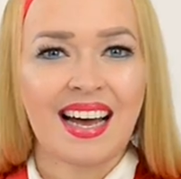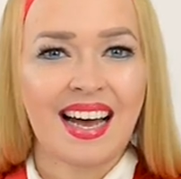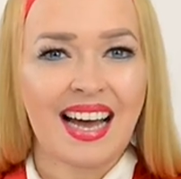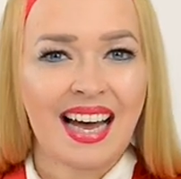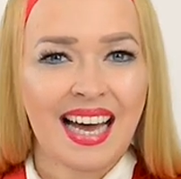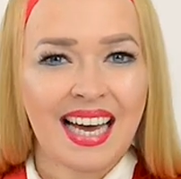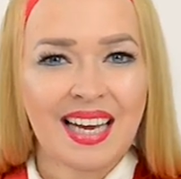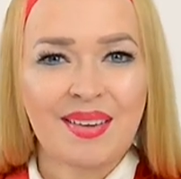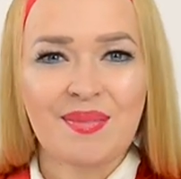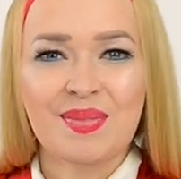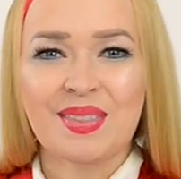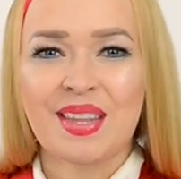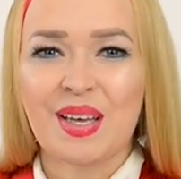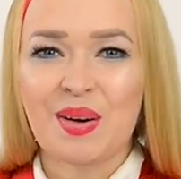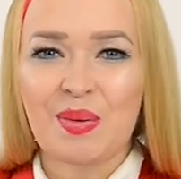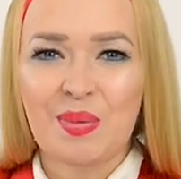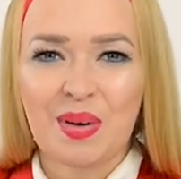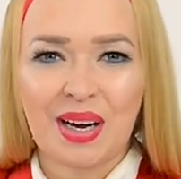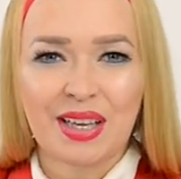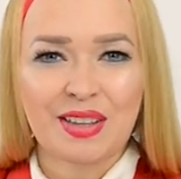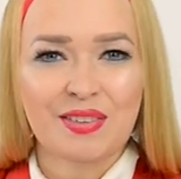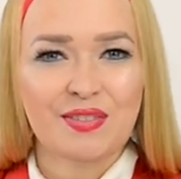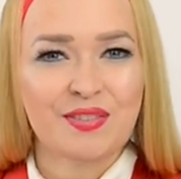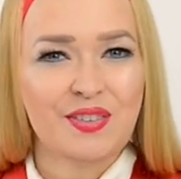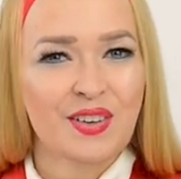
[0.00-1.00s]
I'm the
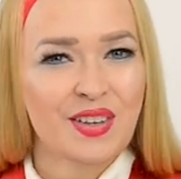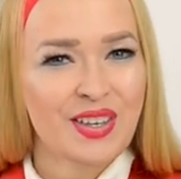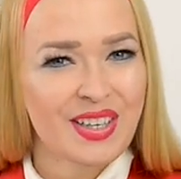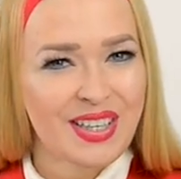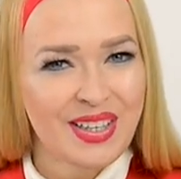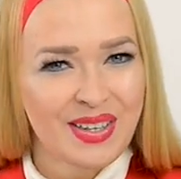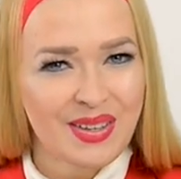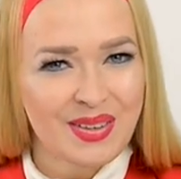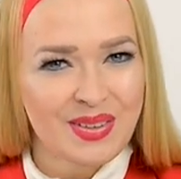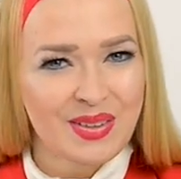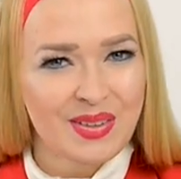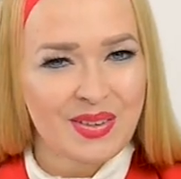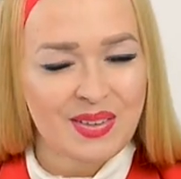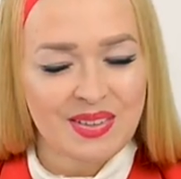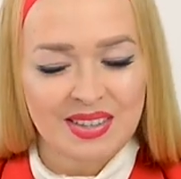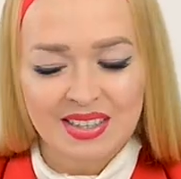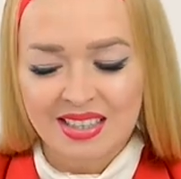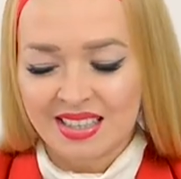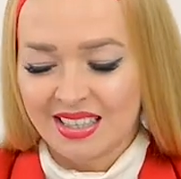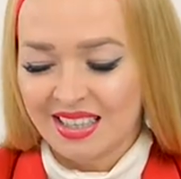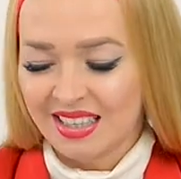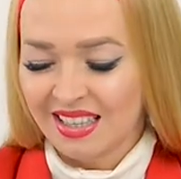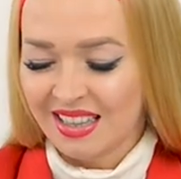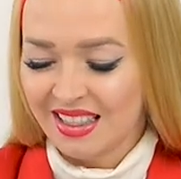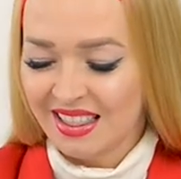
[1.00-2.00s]
one for you.
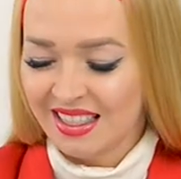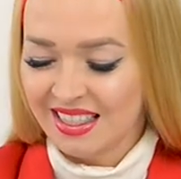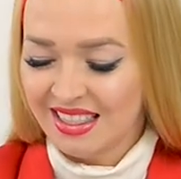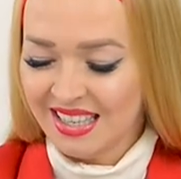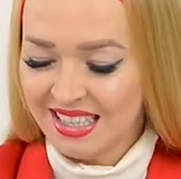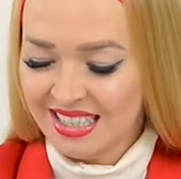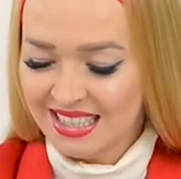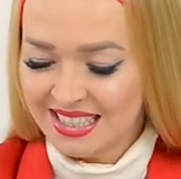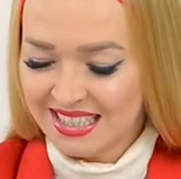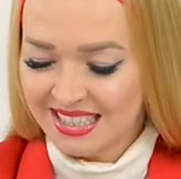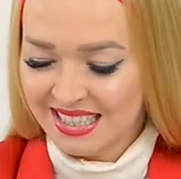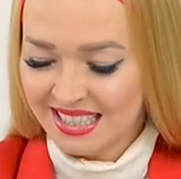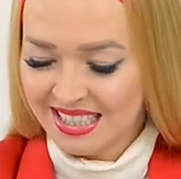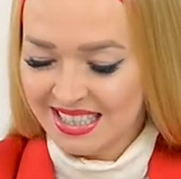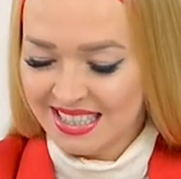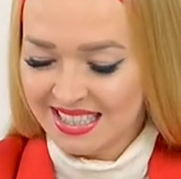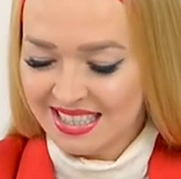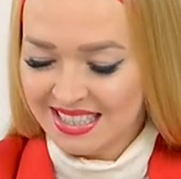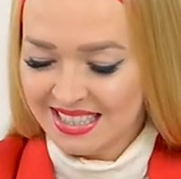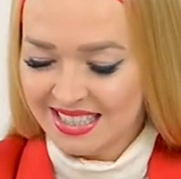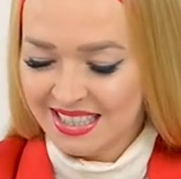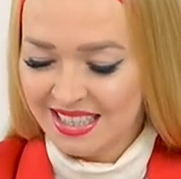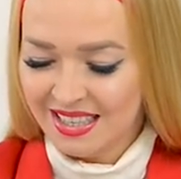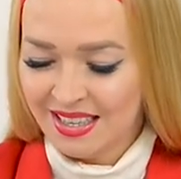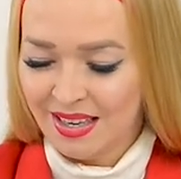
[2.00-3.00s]
This
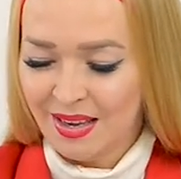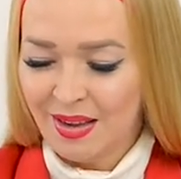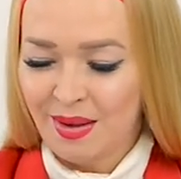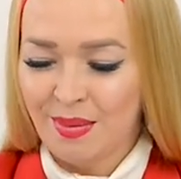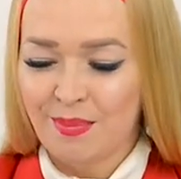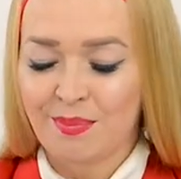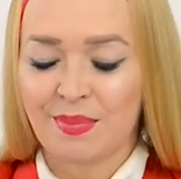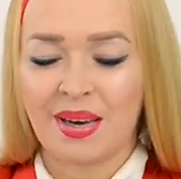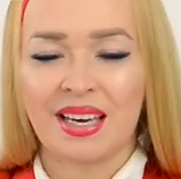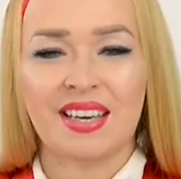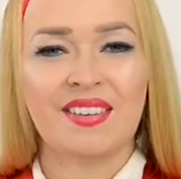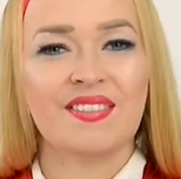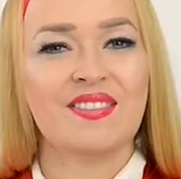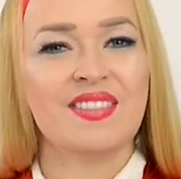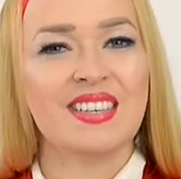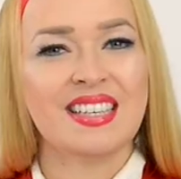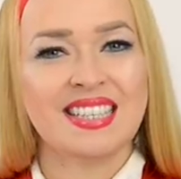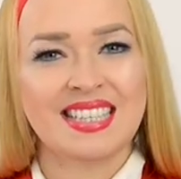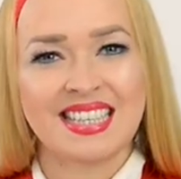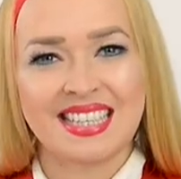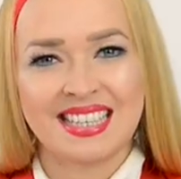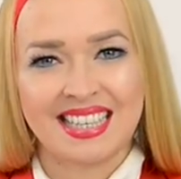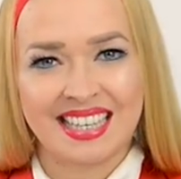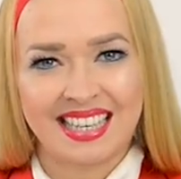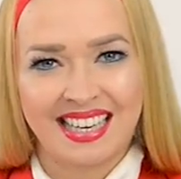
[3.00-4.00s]
is my
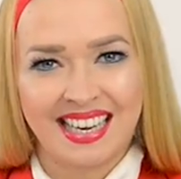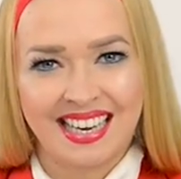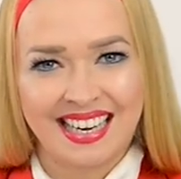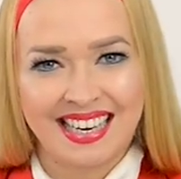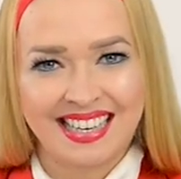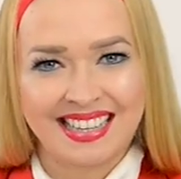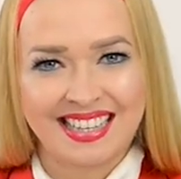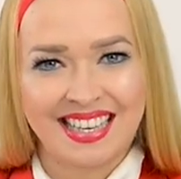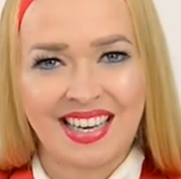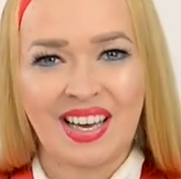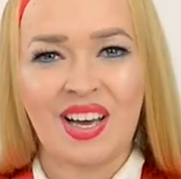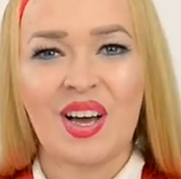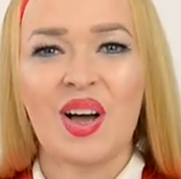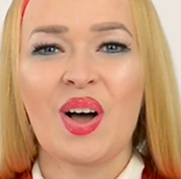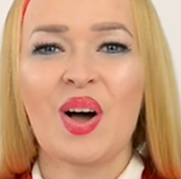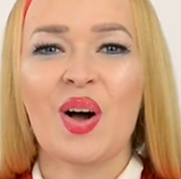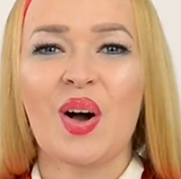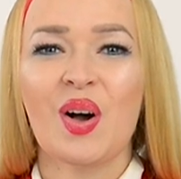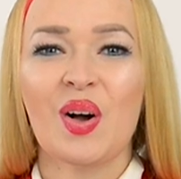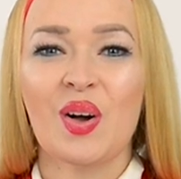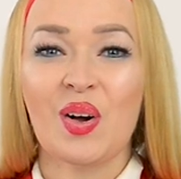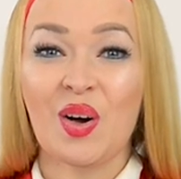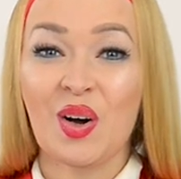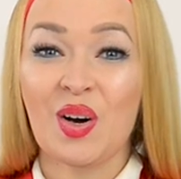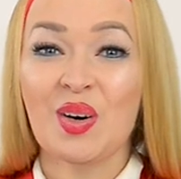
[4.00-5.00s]
visit card.
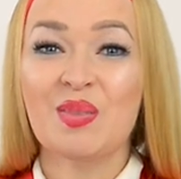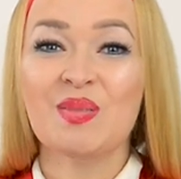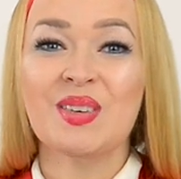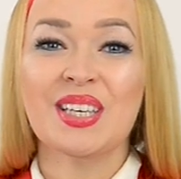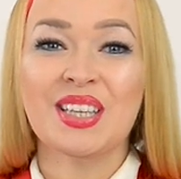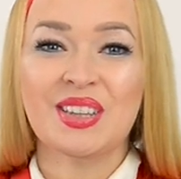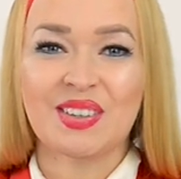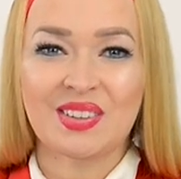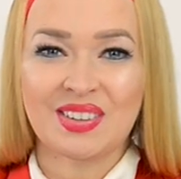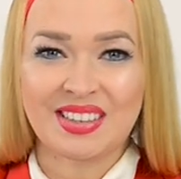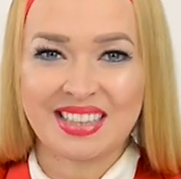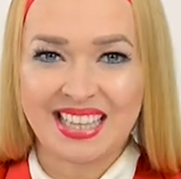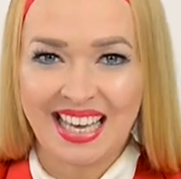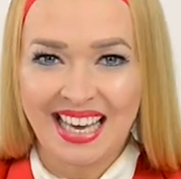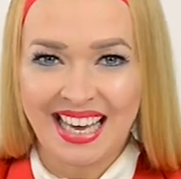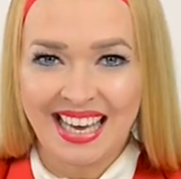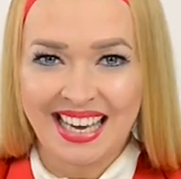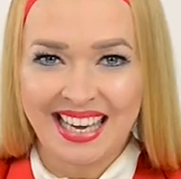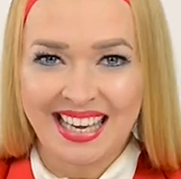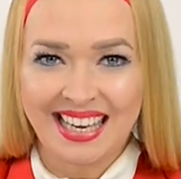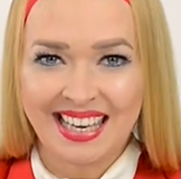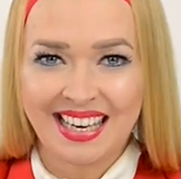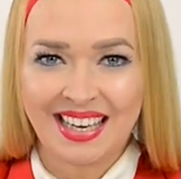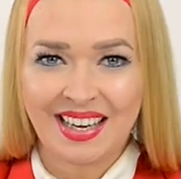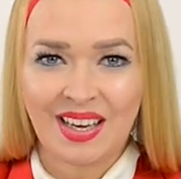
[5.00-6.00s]
Call me
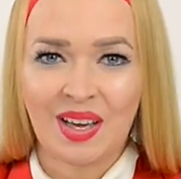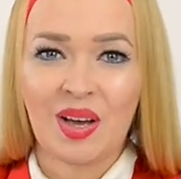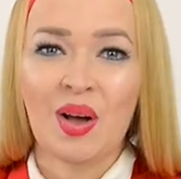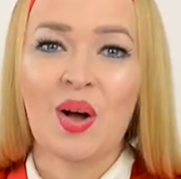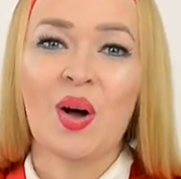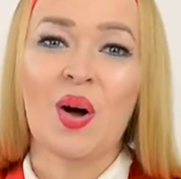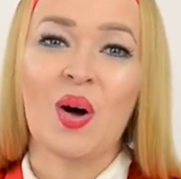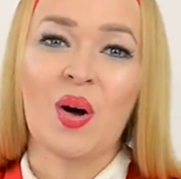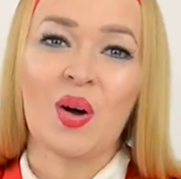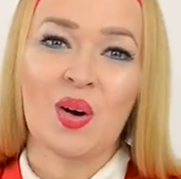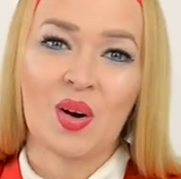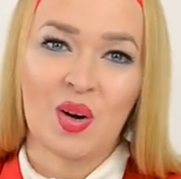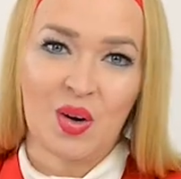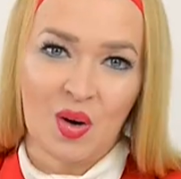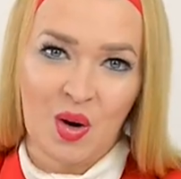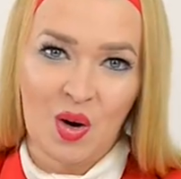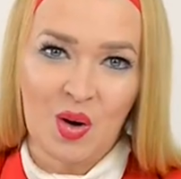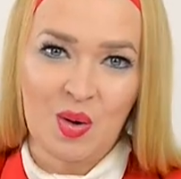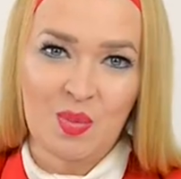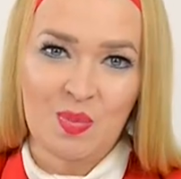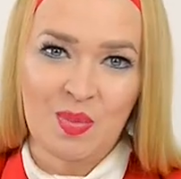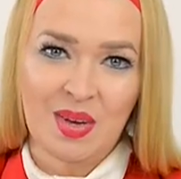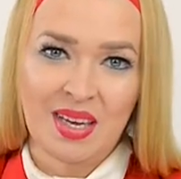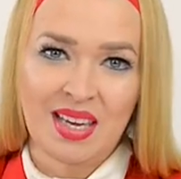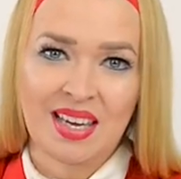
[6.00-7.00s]
today or
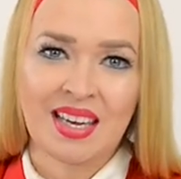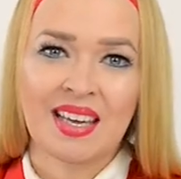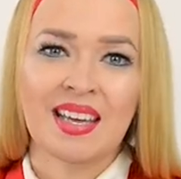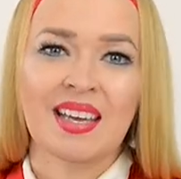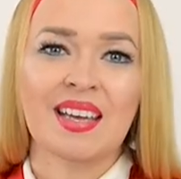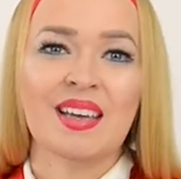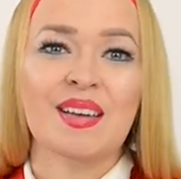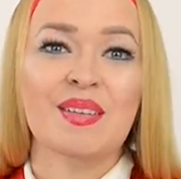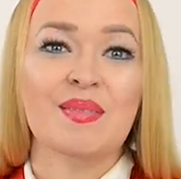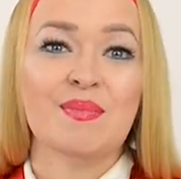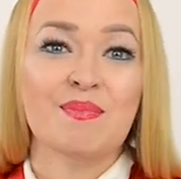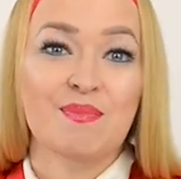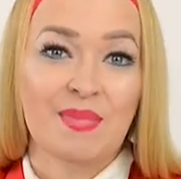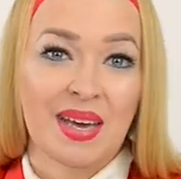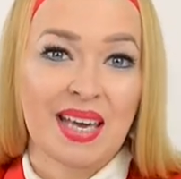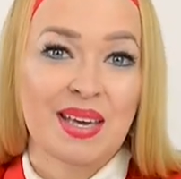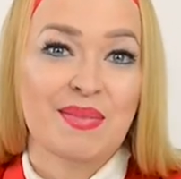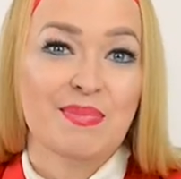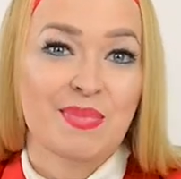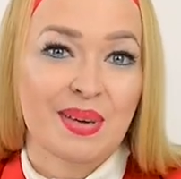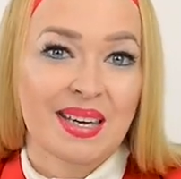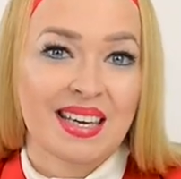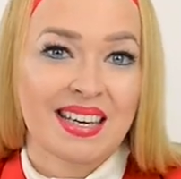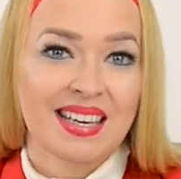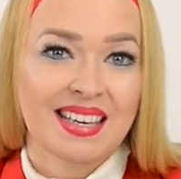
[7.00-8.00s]
call me
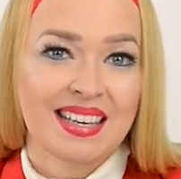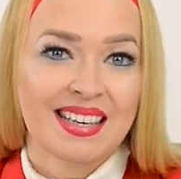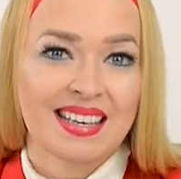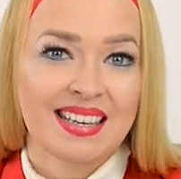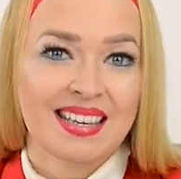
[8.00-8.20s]
maybe.